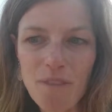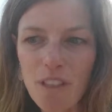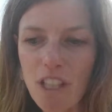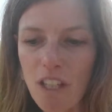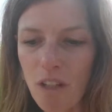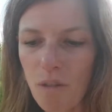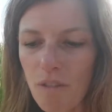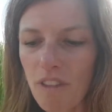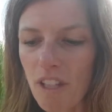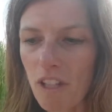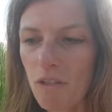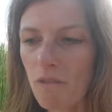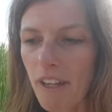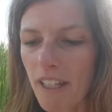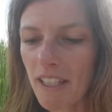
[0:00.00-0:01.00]
You know, that
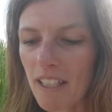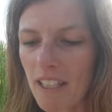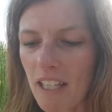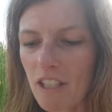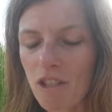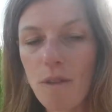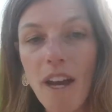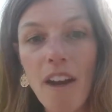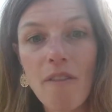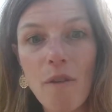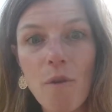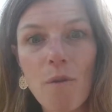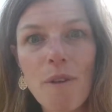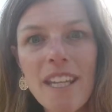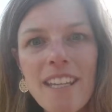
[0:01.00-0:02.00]
you recognize you have
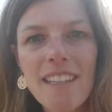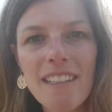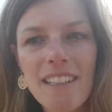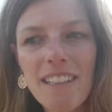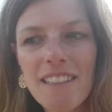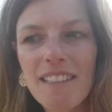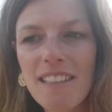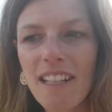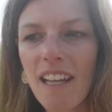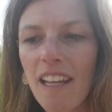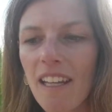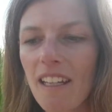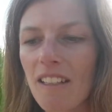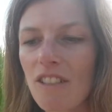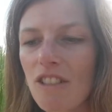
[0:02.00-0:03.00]
a weakness
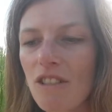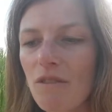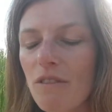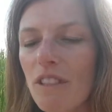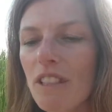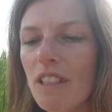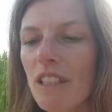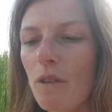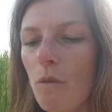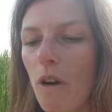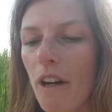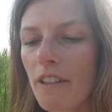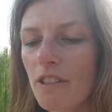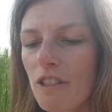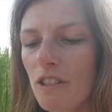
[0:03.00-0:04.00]
and you really
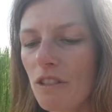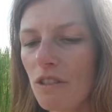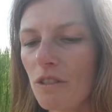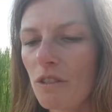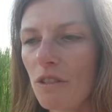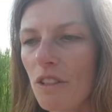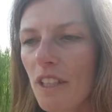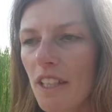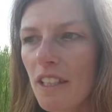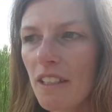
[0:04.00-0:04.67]
want to,